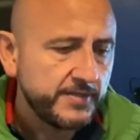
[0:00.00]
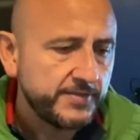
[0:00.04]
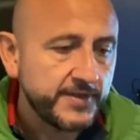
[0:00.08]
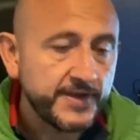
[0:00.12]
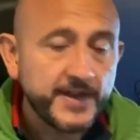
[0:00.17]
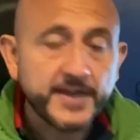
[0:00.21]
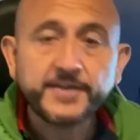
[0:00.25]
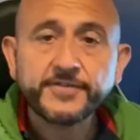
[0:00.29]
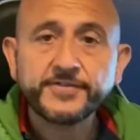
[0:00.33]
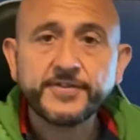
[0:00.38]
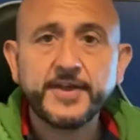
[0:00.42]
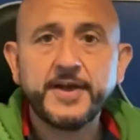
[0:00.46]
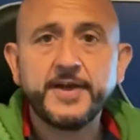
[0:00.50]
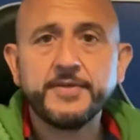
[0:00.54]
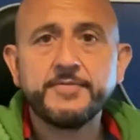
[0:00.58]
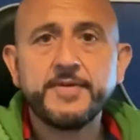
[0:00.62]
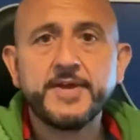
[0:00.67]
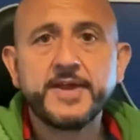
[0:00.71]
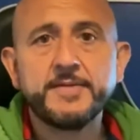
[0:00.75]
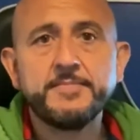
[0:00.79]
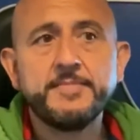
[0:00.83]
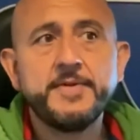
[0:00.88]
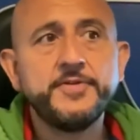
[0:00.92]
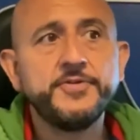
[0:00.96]
next thing I'd
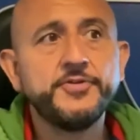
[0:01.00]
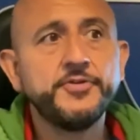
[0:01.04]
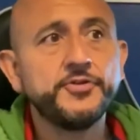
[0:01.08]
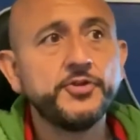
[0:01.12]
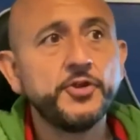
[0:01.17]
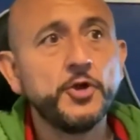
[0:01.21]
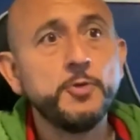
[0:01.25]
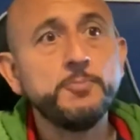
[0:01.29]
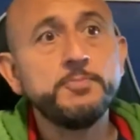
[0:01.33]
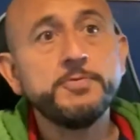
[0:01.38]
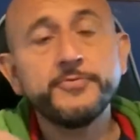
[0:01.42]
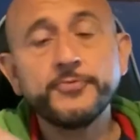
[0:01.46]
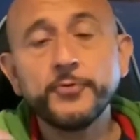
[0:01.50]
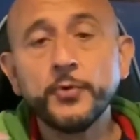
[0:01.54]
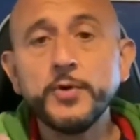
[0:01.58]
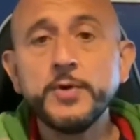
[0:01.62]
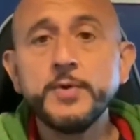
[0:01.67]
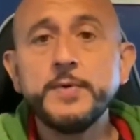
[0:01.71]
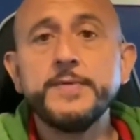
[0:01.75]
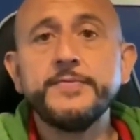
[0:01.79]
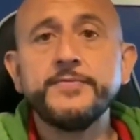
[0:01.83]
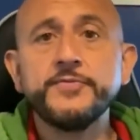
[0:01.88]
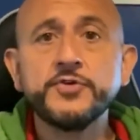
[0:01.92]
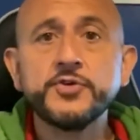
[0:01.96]
recommend you do before you
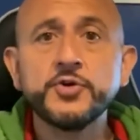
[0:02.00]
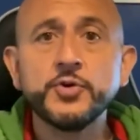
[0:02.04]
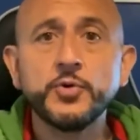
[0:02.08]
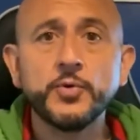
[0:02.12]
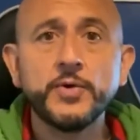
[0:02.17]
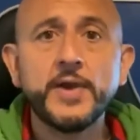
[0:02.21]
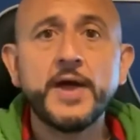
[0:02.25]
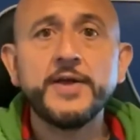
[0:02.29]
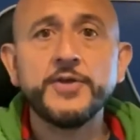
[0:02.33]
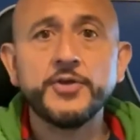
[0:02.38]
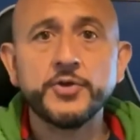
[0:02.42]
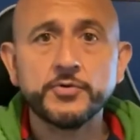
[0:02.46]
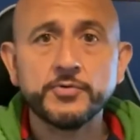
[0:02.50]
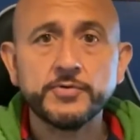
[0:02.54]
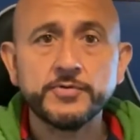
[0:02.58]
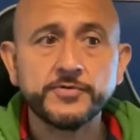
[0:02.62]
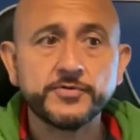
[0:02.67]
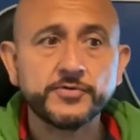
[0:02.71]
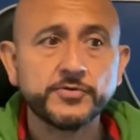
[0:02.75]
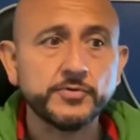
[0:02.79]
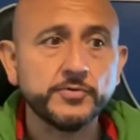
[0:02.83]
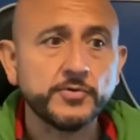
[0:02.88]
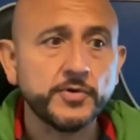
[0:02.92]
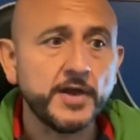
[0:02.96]
even call out your
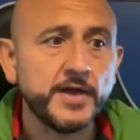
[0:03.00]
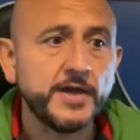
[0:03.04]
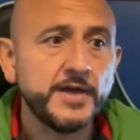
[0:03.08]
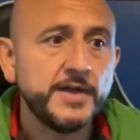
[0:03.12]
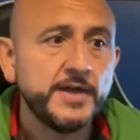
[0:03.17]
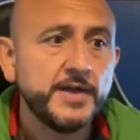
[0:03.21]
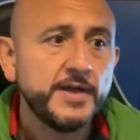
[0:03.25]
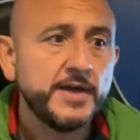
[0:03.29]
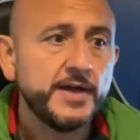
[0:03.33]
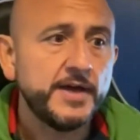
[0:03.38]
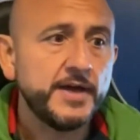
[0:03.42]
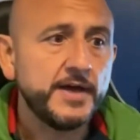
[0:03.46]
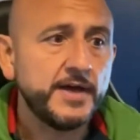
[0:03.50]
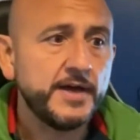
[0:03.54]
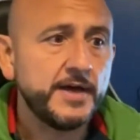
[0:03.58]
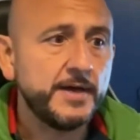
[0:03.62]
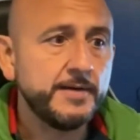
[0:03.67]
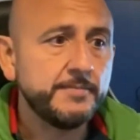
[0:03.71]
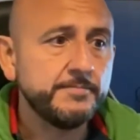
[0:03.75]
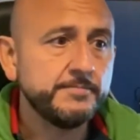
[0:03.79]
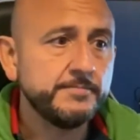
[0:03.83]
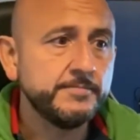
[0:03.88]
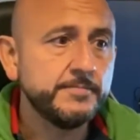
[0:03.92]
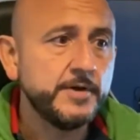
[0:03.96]
installer,
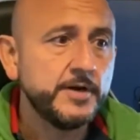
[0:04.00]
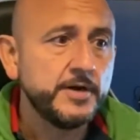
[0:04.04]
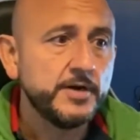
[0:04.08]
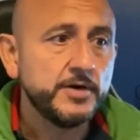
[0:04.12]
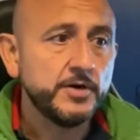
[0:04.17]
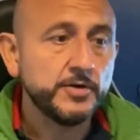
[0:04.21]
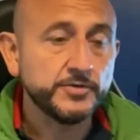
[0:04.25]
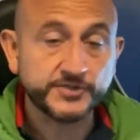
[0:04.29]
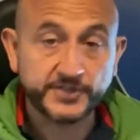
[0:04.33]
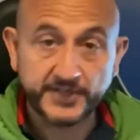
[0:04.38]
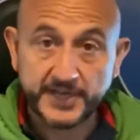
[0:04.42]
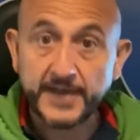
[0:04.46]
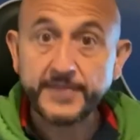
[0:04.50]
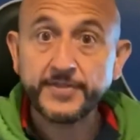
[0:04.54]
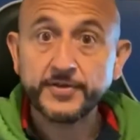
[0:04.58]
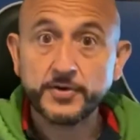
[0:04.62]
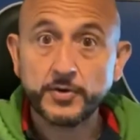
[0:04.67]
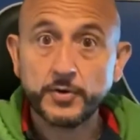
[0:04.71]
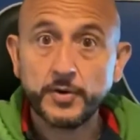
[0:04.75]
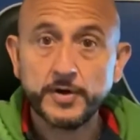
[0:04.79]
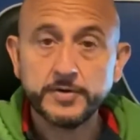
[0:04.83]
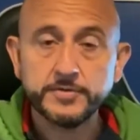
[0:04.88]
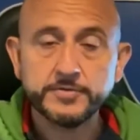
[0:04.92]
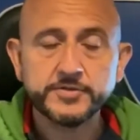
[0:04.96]
or to get the
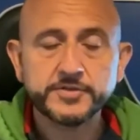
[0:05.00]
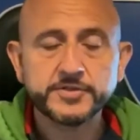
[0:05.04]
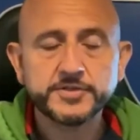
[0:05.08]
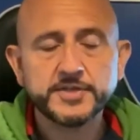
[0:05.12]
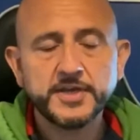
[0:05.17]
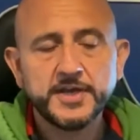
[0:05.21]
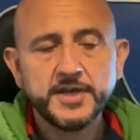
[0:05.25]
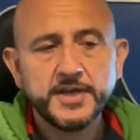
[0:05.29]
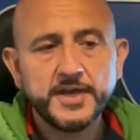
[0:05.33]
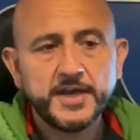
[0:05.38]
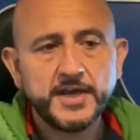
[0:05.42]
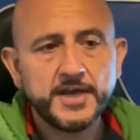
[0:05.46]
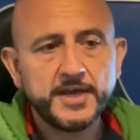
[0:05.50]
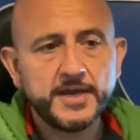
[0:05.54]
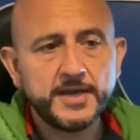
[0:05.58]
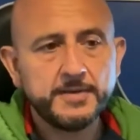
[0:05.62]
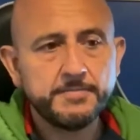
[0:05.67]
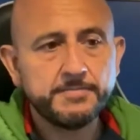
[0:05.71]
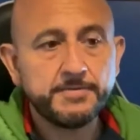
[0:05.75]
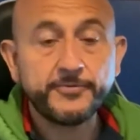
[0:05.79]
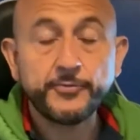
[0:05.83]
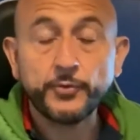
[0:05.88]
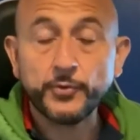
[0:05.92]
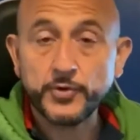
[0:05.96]
quotes,
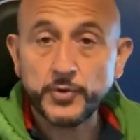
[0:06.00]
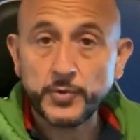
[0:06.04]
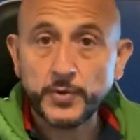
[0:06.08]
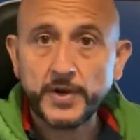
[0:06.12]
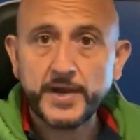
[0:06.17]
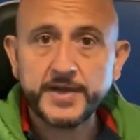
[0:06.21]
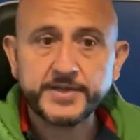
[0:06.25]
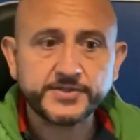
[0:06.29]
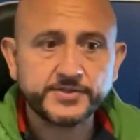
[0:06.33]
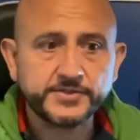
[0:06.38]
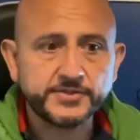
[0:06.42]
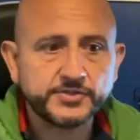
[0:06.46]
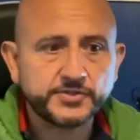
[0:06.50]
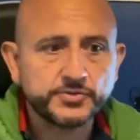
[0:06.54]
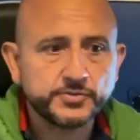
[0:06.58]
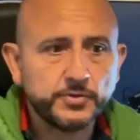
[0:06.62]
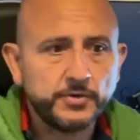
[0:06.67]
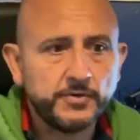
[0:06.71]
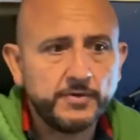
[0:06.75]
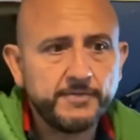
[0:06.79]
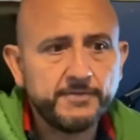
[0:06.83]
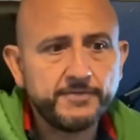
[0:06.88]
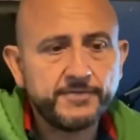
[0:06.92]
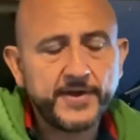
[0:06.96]
before you elect an
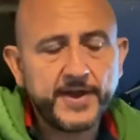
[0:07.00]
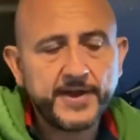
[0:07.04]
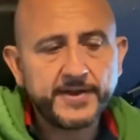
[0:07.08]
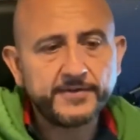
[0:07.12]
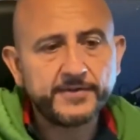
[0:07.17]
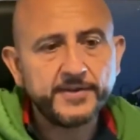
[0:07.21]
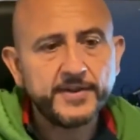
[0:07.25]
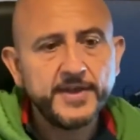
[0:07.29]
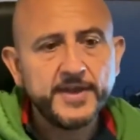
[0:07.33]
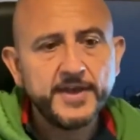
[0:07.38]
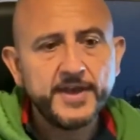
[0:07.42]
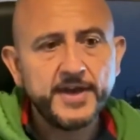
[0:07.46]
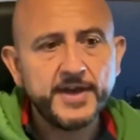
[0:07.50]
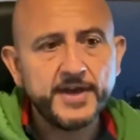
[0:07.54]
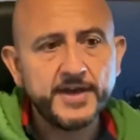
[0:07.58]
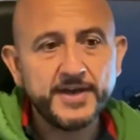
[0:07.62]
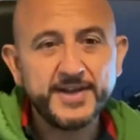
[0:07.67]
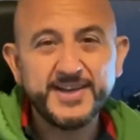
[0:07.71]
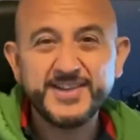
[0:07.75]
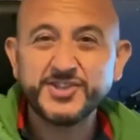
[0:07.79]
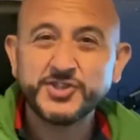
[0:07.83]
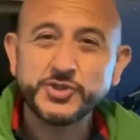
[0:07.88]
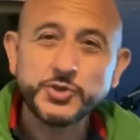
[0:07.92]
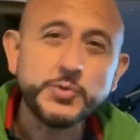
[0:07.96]
installer, in fact,
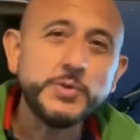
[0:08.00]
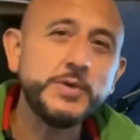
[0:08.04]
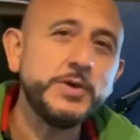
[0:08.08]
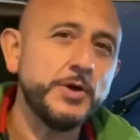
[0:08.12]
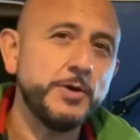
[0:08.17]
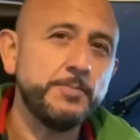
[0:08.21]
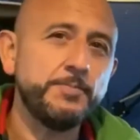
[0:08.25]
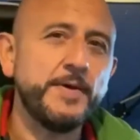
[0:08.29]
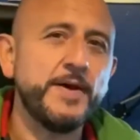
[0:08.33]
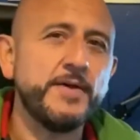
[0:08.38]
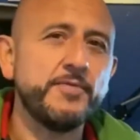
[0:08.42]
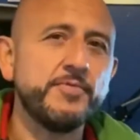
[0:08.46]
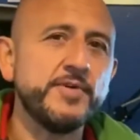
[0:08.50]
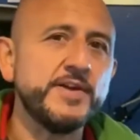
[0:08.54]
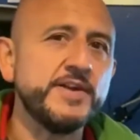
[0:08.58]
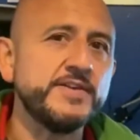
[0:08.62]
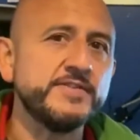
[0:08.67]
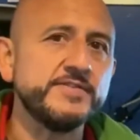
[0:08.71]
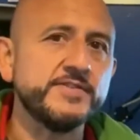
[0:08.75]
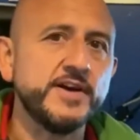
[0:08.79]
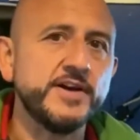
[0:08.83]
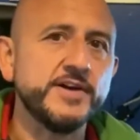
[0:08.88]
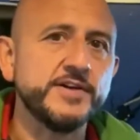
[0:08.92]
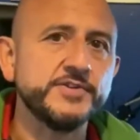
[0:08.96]
is do a little bit of
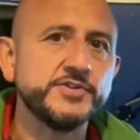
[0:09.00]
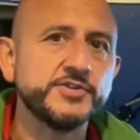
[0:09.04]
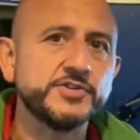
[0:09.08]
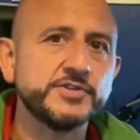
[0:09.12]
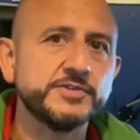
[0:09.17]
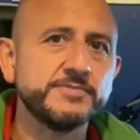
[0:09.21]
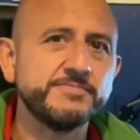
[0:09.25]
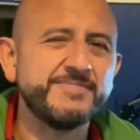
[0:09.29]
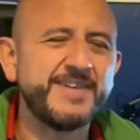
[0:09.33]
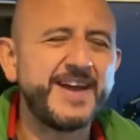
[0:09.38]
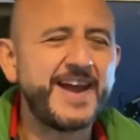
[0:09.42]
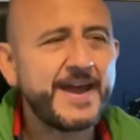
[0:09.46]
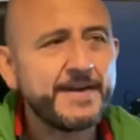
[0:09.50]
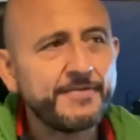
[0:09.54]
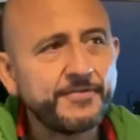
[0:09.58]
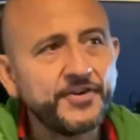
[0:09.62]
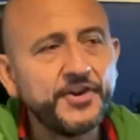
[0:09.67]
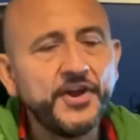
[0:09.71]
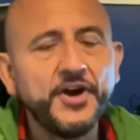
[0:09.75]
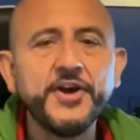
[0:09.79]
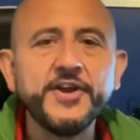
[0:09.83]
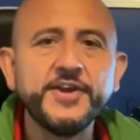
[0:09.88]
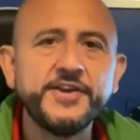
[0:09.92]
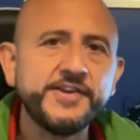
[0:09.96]
research. Have an
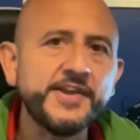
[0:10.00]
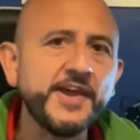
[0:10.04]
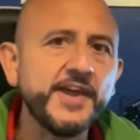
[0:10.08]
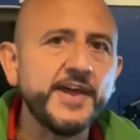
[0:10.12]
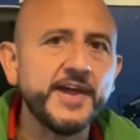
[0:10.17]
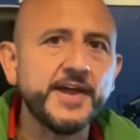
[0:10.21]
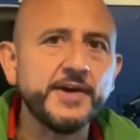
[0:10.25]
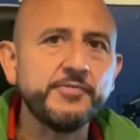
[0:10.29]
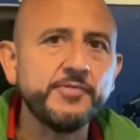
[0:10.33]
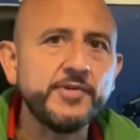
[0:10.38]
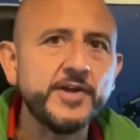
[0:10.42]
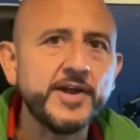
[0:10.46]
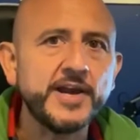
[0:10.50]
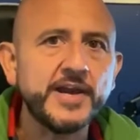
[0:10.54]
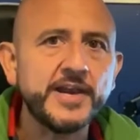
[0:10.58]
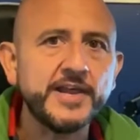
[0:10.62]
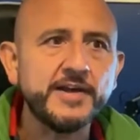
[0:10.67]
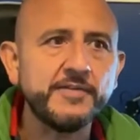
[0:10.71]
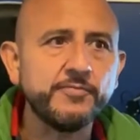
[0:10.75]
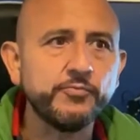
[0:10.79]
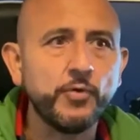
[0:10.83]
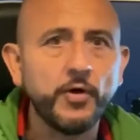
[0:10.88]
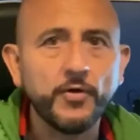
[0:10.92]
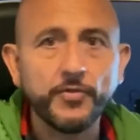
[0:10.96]
idea really
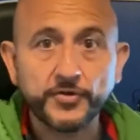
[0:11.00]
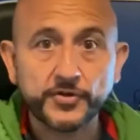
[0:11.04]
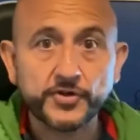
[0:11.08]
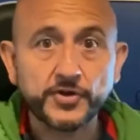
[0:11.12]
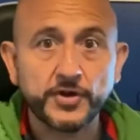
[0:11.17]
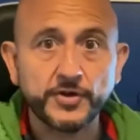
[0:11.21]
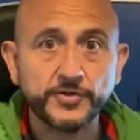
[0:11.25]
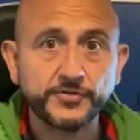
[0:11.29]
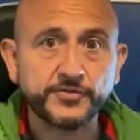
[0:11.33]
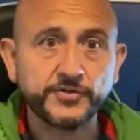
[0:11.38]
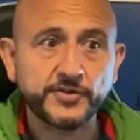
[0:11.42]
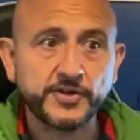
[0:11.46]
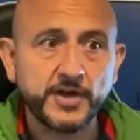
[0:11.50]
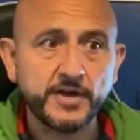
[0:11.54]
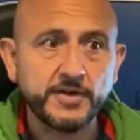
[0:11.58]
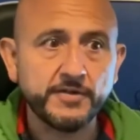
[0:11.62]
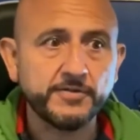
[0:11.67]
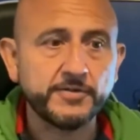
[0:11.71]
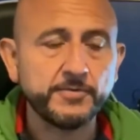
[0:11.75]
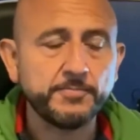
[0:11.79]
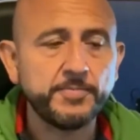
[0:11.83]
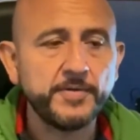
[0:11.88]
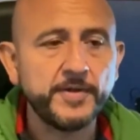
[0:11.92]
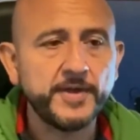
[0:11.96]
of what the costs are going
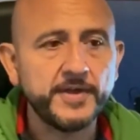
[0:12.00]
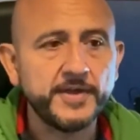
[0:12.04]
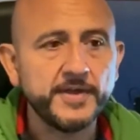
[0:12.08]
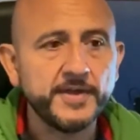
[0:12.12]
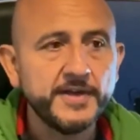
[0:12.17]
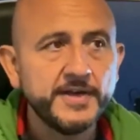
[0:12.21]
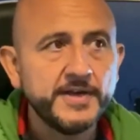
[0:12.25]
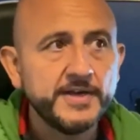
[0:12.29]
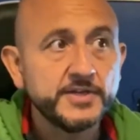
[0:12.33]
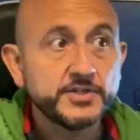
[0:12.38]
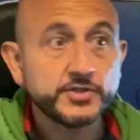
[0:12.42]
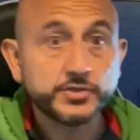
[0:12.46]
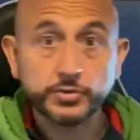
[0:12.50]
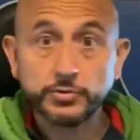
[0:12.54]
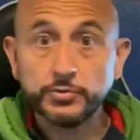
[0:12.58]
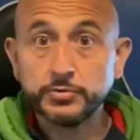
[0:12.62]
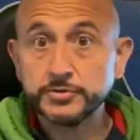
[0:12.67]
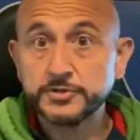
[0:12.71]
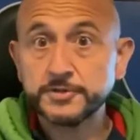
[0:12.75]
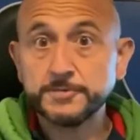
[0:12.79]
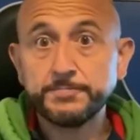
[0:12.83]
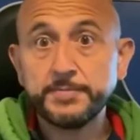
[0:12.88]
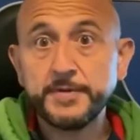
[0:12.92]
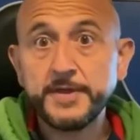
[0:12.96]
to be. Talk
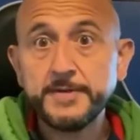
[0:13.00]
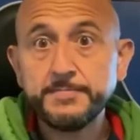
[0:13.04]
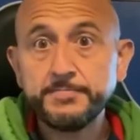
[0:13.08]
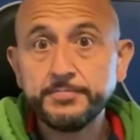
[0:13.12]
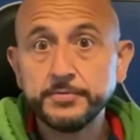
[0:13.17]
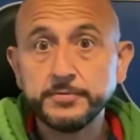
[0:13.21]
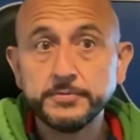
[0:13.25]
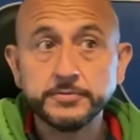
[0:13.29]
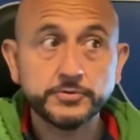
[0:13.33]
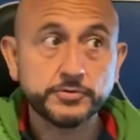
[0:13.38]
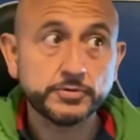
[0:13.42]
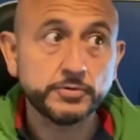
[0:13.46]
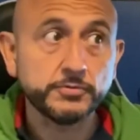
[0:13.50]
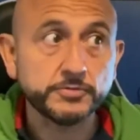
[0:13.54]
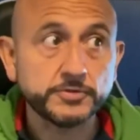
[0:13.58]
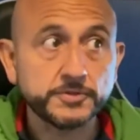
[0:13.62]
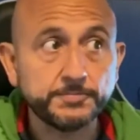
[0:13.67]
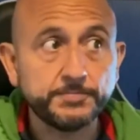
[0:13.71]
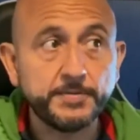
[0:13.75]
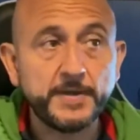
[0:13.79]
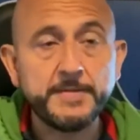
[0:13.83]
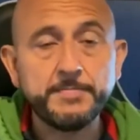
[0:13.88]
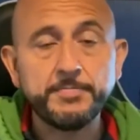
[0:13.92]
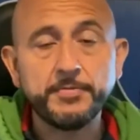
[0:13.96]
to people
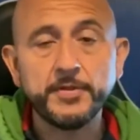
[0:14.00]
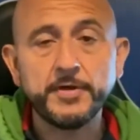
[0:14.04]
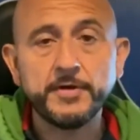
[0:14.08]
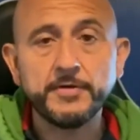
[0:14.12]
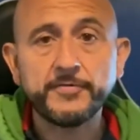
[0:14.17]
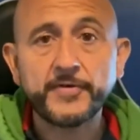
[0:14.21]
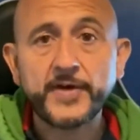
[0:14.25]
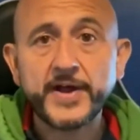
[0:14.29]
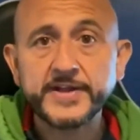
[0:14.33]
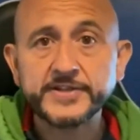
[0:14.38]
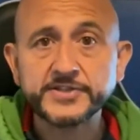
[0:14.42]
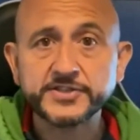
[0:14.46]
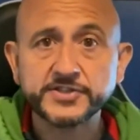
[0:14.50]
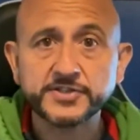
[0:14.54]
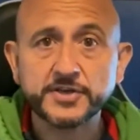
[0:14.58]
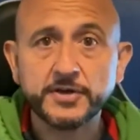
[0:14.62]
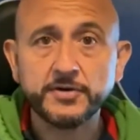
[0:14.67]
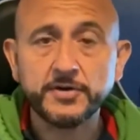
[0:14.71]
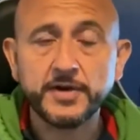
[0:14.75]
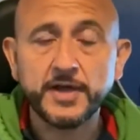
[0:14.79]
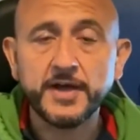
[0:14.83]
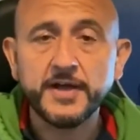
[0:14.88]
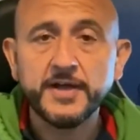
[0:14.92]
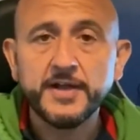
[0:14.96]
that have had
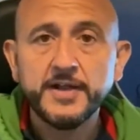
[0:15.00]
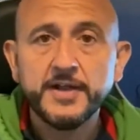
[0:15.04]
solar